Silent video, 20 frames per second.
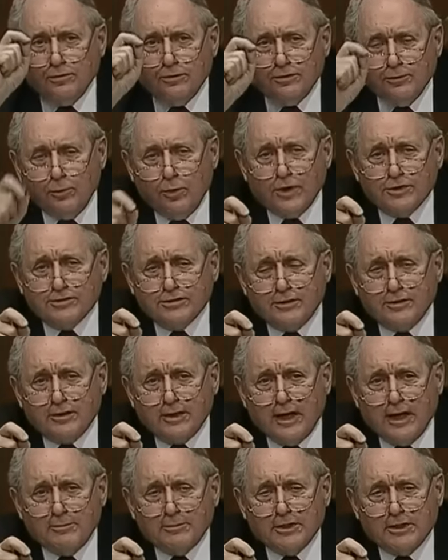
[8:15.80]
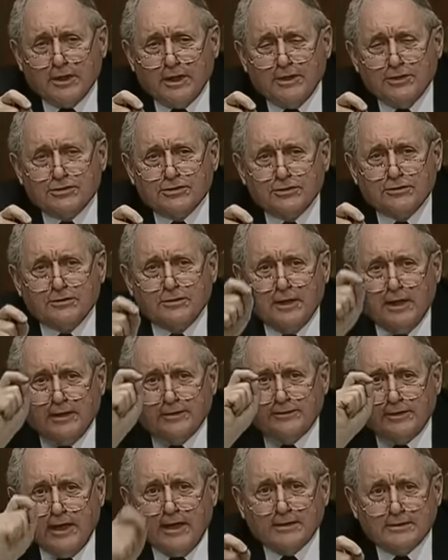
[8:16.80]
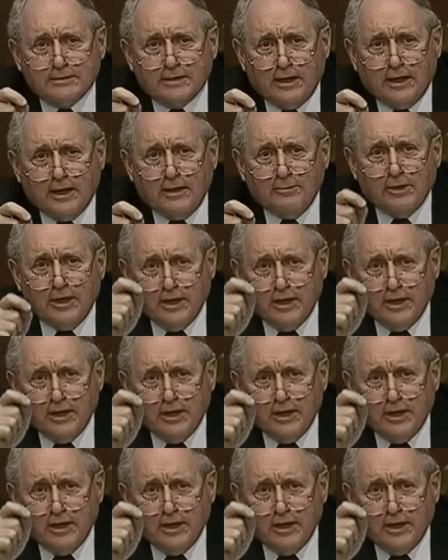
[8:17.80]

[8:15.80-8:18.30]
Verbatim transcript: Was there an obligation at that time,